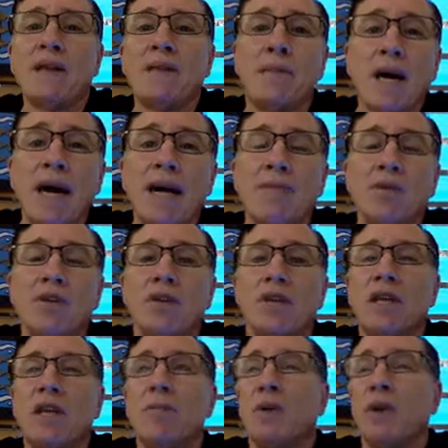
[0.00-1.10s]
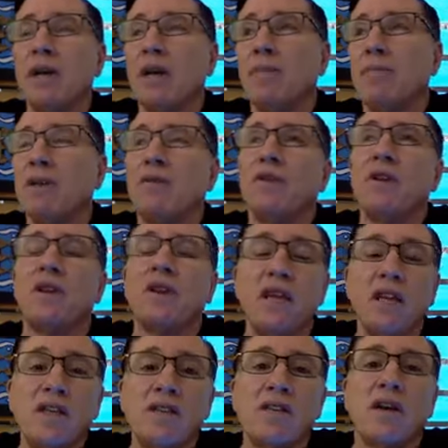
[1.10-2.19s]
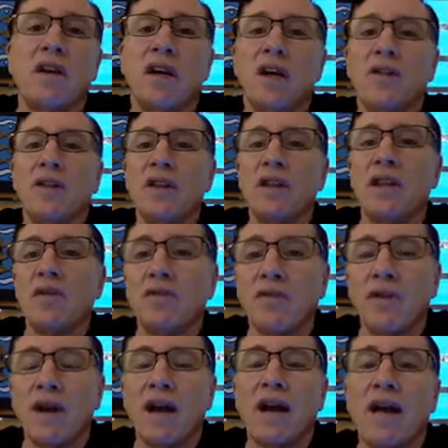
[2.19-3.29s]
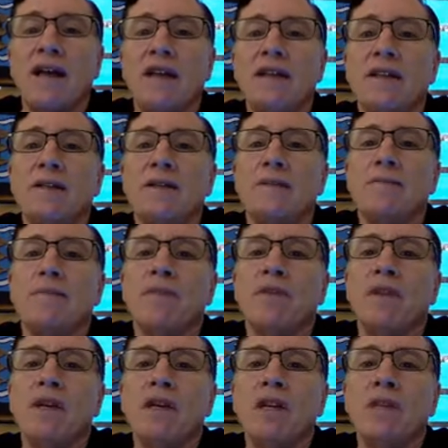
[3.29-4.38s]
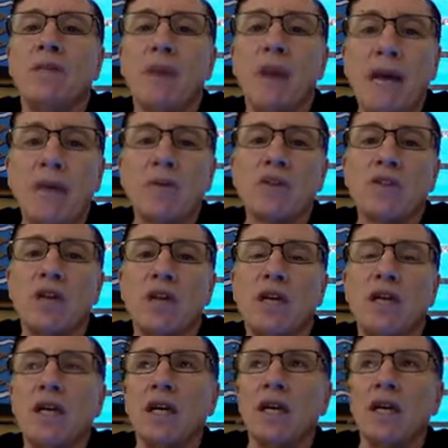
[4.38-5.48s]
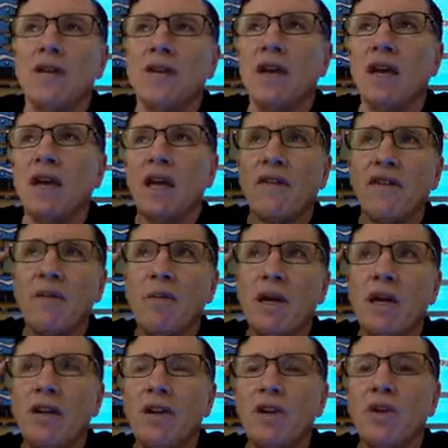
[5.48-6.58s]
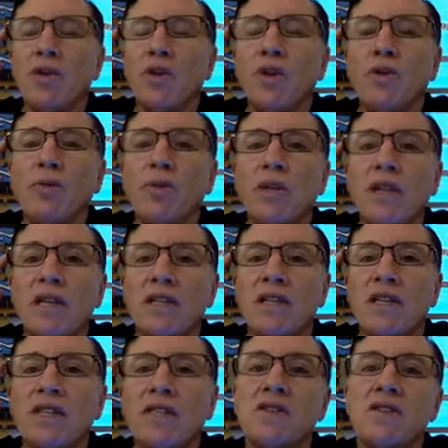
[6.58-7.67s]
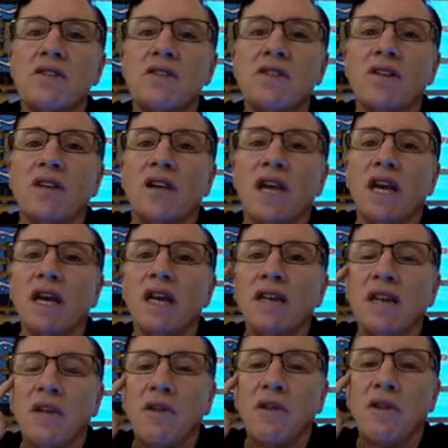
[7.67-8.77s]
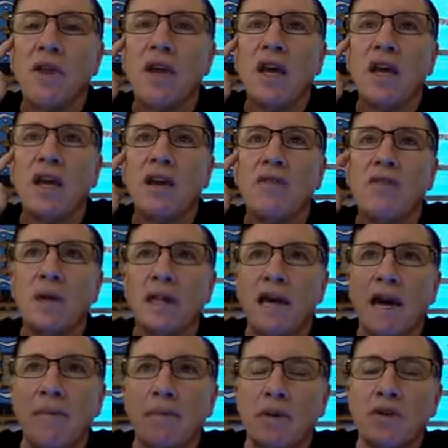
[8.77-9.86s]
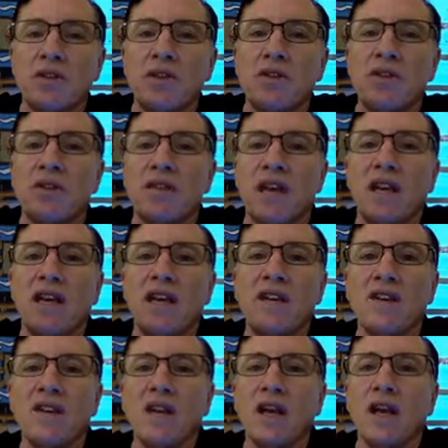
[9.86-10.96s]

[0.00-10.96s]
the Bible and they bring up different things that they've read in the Bible study, then everybody in the group listens and can think of what that person's saying.